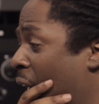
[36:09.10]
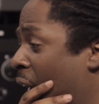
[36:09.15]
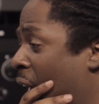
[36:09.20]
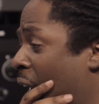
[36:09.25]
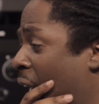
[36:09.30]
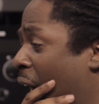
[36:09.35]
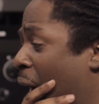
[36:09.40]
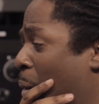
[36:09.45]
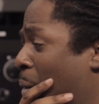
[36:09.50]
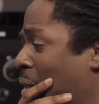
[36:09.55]

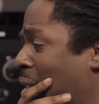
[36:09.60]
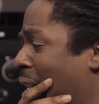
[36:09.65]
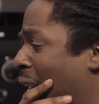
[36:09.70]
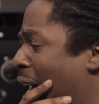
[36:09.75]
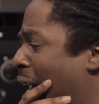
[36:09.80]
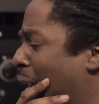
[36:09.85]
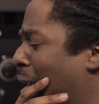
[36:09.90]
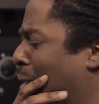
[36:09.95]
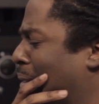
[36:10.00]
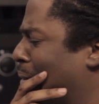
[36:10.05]
that, I was
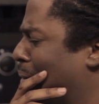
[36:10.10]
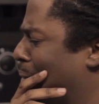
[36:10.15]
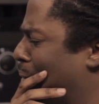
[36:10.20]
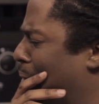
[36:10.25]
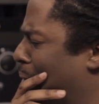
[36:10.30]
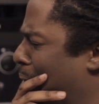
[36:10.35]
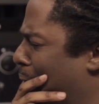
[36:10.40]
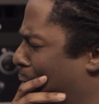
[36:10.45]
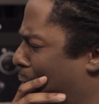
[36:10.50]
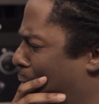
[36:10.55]
like,
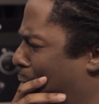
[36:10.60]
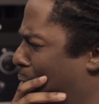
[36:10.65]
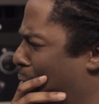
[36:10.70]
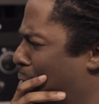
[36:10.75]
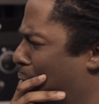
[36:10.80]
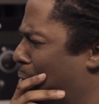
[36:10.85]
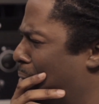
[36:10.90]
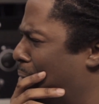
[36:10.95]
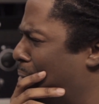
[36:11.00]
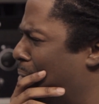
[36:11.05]

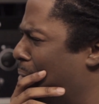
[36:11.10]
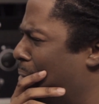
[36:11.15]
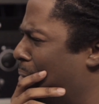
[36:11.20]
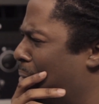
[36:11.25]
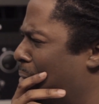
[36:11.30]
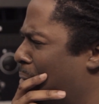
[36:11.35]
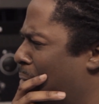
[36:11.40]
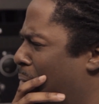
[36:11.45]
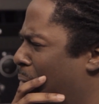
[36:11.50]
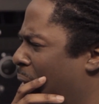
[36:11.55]
ooh,
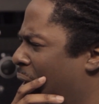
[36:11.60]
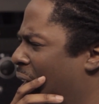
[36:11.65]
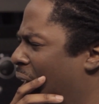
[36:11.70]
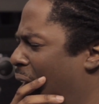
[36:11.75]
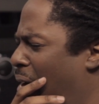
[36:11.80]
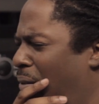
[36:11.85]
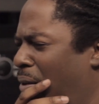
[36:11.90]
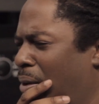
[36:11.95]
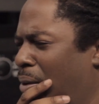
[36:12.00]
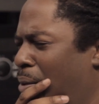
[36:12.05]

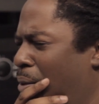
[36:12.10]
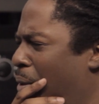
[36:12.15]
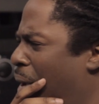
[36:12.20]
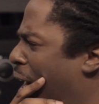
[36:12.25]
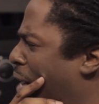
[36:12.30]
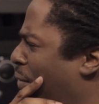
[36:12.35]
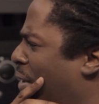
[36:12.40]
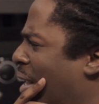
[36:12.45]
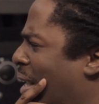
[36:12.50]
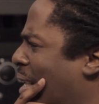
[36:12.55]
whatever,
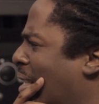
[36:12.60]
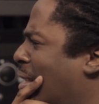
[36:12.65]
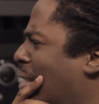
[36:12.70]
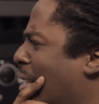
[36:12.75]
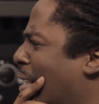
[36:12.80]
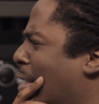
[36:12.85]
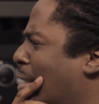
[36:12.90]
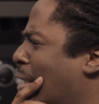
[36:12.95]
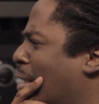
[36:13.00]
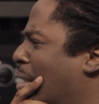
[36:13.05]
whoever this
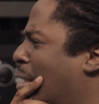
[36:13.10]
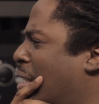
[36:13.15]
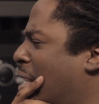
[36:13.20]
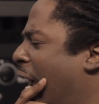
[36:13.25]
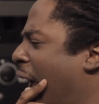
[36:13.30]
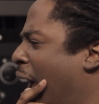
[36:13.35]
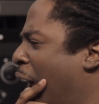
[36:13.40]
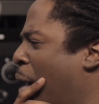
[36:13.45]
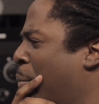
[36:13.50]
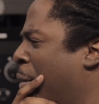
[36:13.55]
is is
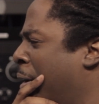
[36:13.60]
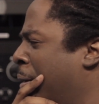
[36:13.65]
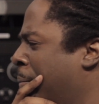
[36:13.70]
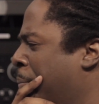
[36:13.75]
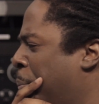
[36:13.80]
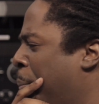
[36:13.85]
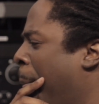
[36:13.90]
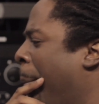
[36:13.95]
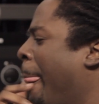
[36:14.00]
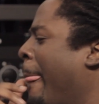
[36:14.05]

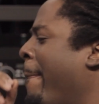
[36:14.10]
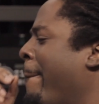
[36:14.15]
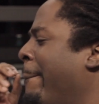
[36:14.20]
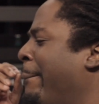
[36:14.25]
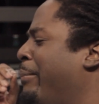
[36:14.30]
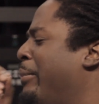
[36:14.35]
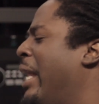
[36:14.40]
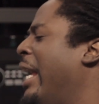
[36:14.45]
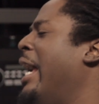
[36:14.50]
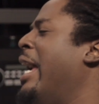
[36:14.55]
jamming.
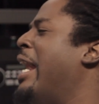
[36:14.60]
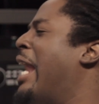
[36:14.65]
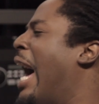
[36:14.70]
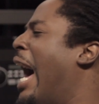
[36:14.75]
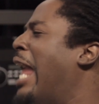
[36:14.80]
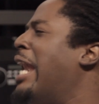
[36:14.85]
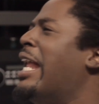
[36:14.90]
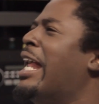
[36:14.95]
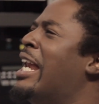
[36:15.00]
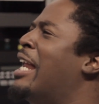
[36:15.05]
Then
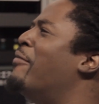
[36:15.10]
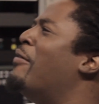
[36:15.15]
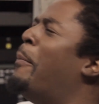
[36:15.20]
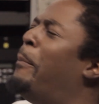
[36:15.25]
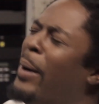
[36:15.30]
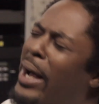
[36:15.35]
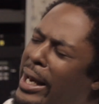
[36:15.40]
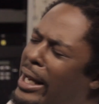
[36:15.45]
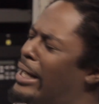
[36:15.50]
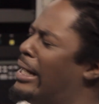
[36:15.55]
I didn't
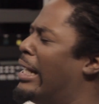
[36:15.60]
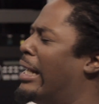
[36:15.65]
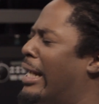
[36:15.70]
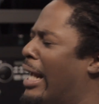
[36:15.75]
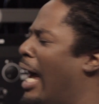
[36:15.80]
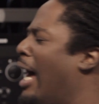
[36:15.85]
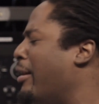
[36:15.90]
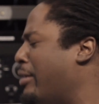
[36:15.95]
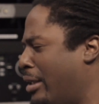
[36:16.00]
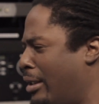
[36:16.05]
even put it
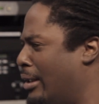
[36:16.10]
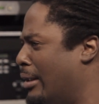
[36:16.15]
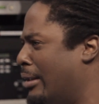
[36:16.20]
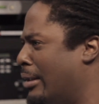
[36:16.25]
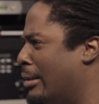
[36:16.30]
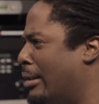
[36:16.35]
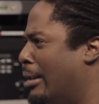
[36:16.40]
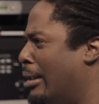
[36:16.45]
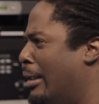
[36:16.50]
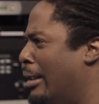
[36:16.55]
together
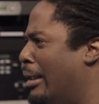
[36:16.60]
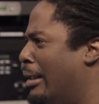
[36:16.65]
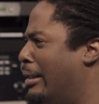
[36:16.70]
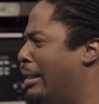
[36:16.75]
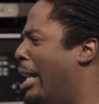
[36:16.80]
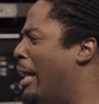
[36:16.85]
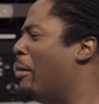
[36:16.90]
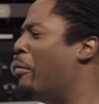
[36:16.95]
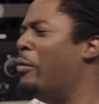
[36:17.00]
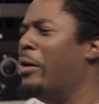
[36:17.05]

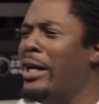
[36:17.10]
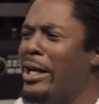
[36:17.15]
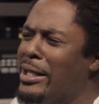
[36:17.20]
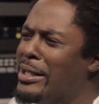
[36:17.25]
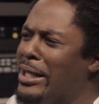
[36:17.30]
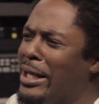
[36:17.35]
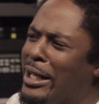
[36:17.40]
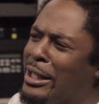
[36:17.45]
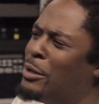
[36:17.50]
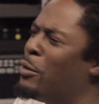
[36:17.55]
that
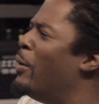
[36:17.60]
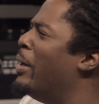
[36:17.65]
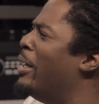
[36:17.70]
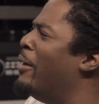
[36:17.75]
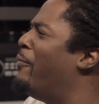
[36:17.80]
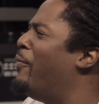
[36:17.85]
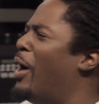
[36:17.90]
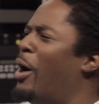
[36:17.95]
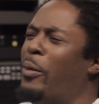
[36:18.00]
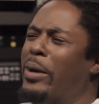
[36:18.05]
Riz and
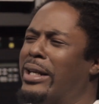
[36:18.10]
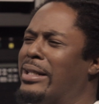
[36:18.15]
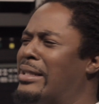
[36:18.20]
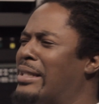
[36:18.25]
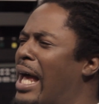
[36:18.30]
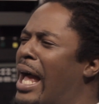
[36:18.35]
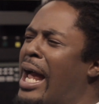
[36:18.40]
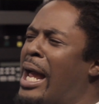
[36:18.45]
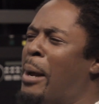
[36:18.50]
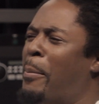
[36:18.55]
24 were the
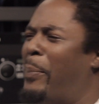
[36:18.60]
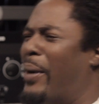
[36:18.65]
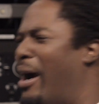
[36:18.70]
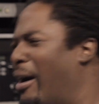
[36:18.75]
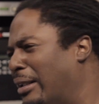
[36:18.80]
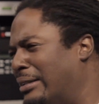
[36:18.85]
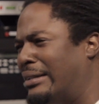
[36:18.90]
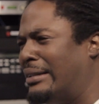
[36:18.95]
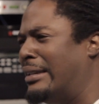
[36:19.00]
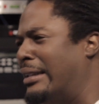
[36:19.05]
same
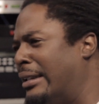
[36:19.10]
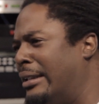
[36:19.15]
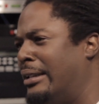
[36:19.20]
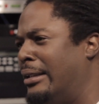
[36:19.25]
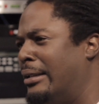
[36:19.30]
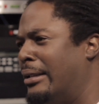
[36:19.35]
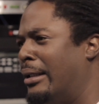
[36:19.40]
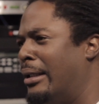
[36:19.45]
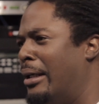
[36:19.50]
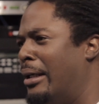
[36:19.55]
person. Hello.